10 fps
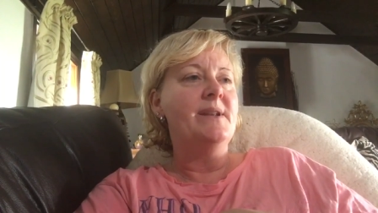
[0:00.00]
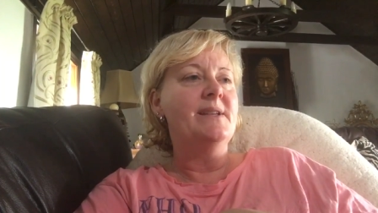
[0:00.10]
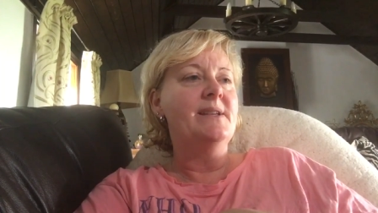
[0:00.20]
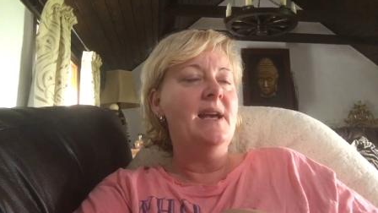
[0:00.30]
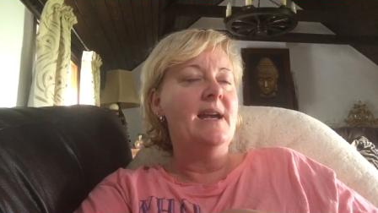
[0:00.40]
And
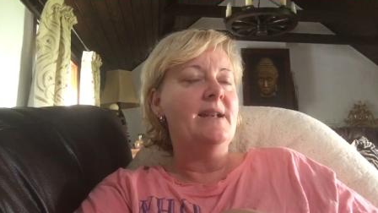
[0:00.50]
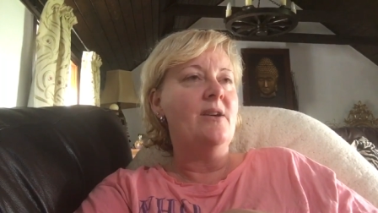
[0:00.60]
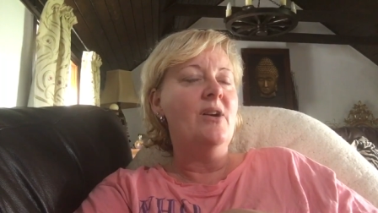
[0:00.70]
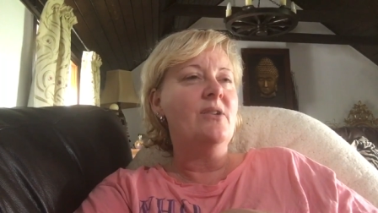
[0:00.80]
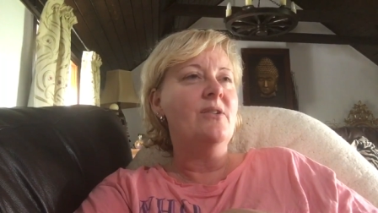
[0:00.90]

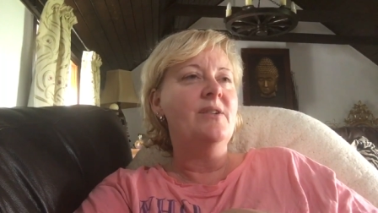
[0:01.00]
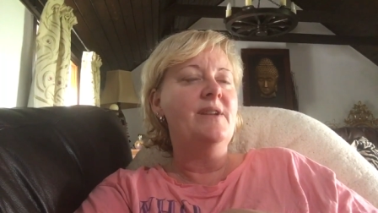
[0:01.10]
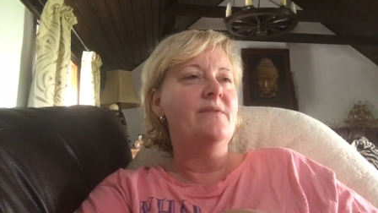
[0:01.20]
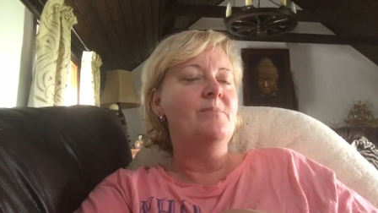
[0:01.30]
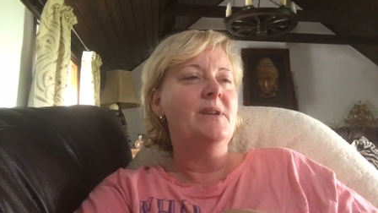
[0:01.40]
again, I can't
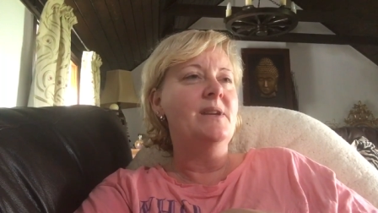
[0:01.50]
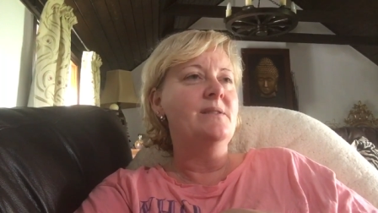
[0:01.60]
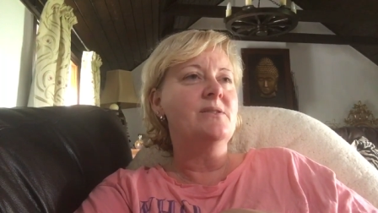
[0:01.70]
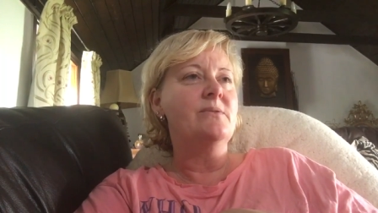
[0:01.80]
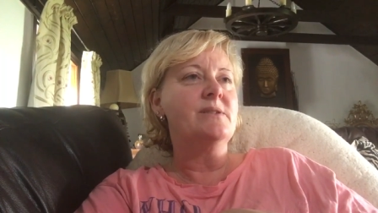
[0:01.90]
even
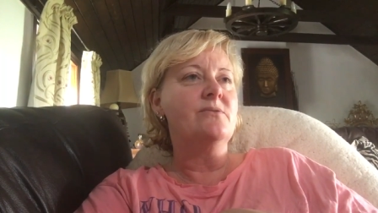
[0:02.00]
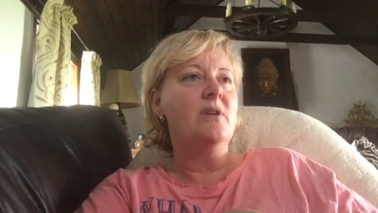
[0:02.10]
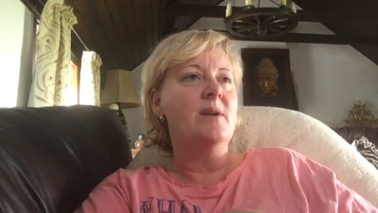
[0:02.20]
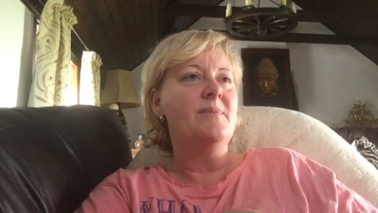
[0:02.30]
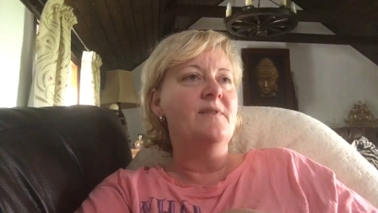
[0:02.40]
begin to
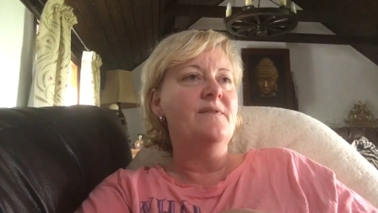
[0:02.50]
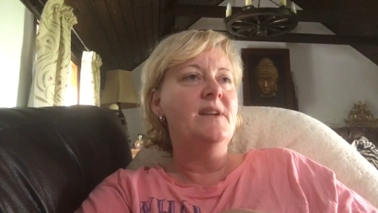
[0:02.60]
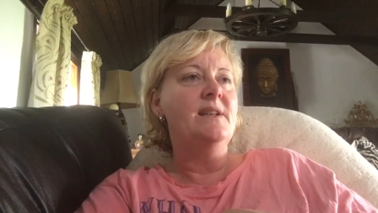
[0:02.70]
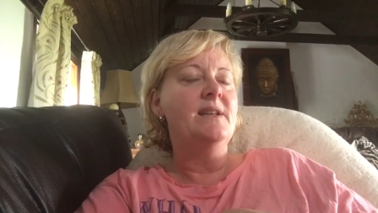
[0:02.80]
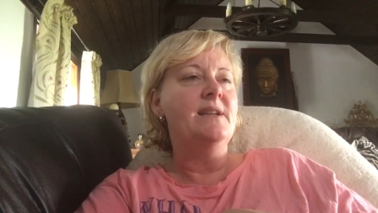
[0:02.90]
describe the
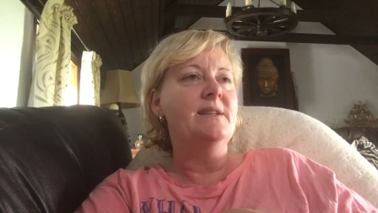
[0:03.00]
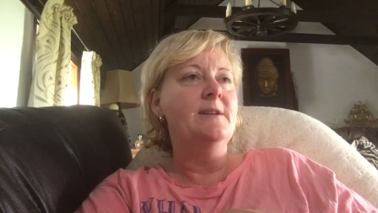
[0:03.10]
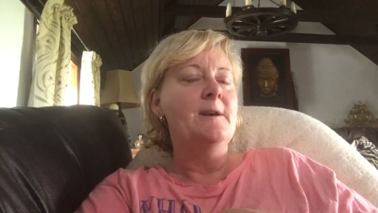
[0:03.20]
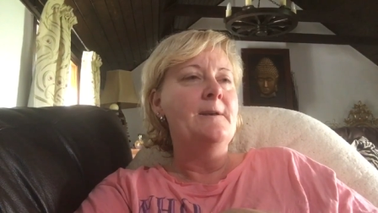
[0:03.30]
feeling